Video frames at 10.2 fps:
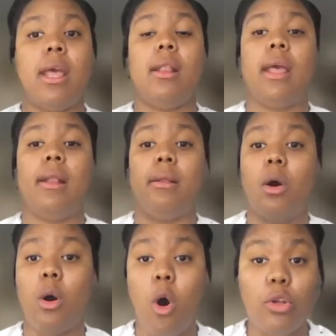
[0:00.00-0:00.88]
and and
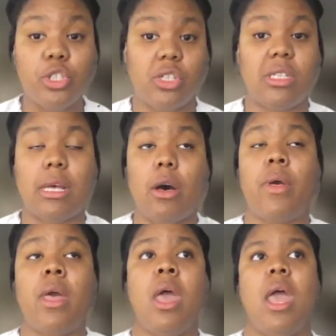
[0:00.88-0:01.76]
halt yourself
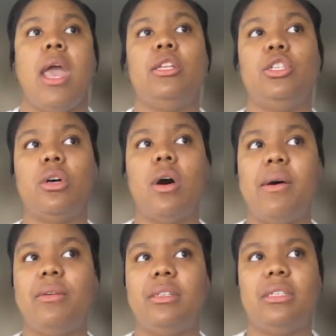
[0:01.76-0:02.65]
and so
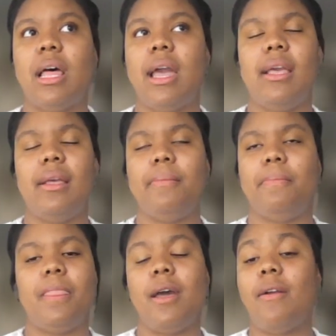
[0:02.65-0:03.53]
i was just like
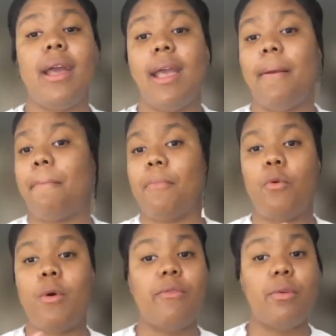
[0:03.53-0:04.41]
all right
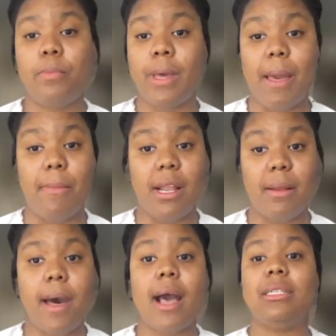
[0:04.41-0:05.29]
whoever gave me a
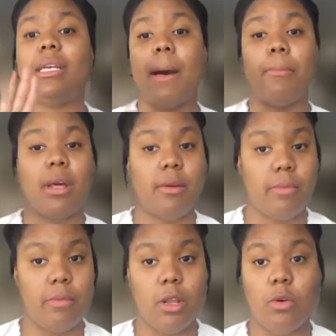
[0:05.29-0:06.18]
deposit, I'm gonna,
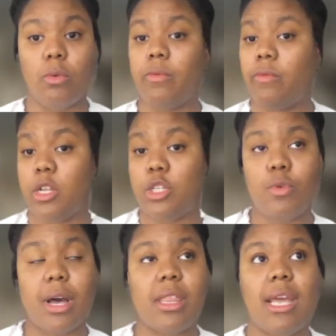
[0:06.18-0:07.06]
you know, finish
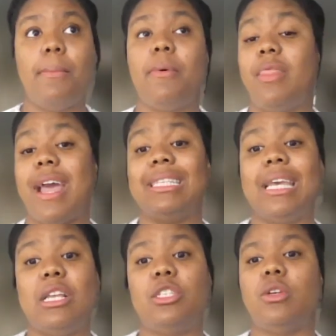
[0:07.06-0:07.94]
throughout the year, but then that's
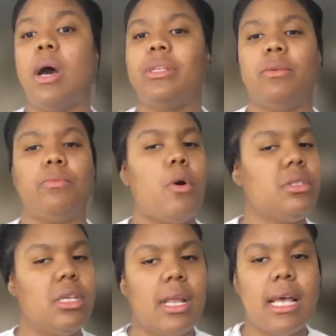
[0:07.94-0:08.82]
it. So I wasn't
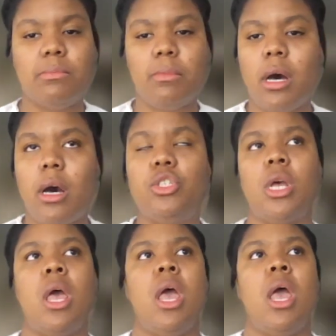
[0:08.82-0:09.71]
posting as much.
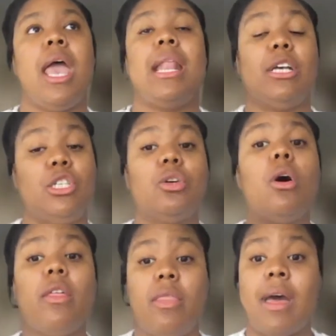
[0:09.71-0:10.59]
And I
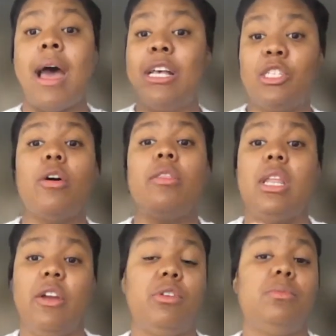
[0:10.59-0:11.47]
saw I saw the
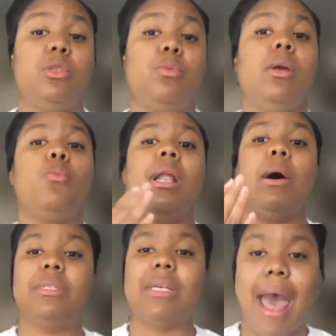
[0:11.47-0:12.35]
difference between when I
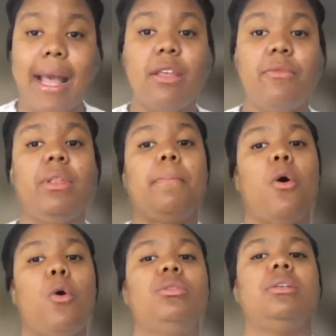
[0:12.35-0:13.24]
was actively
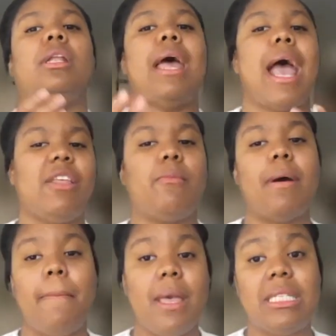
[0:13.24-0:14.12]
posting and active in
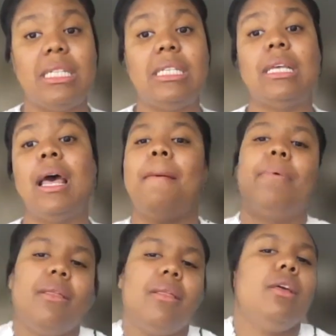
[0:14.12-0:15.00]
my business.
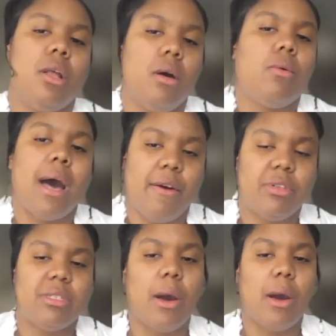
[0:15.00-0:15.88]
But you know,
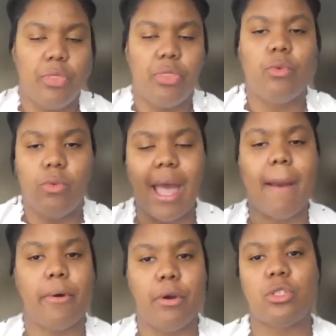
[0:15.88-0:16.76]
obviously I went through
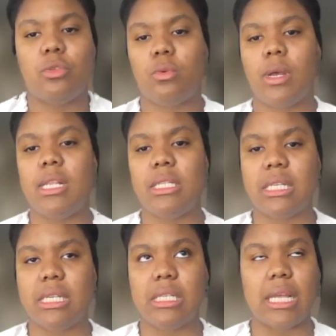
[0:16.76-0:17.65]
that personal
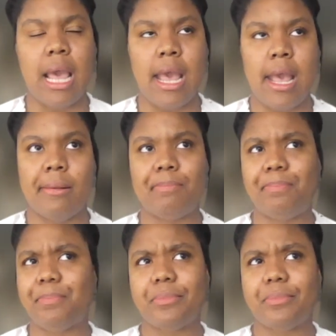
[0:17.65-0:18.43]
instance and